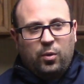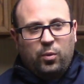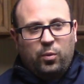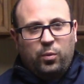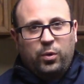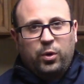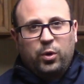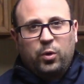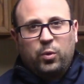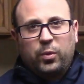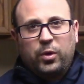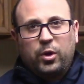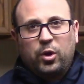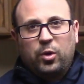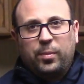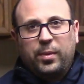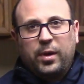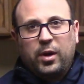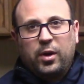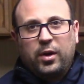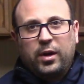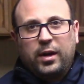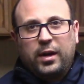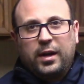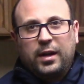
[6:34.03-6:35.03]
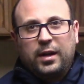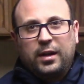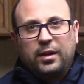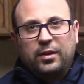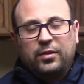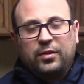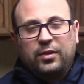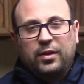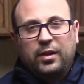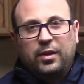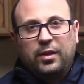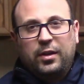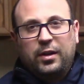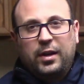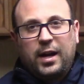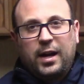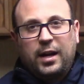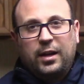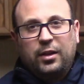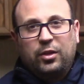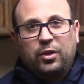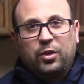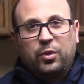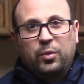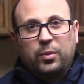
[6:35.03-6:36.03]
rear wheel bearings in the
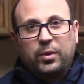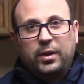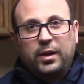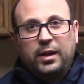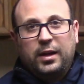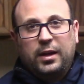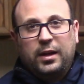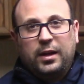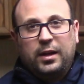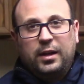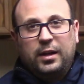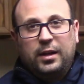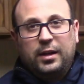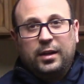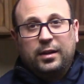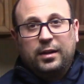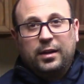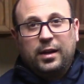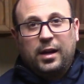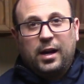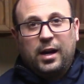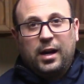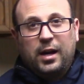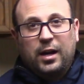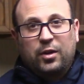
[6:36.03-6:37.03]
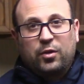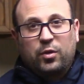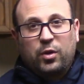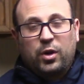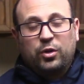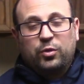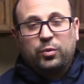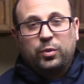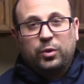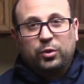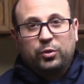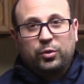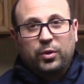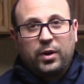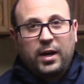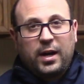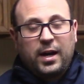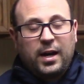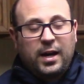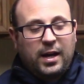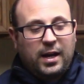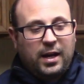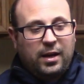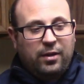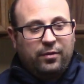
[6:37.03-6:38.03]
9.3 cross-wheel
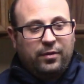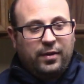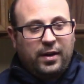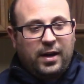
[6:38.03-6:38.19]
drive.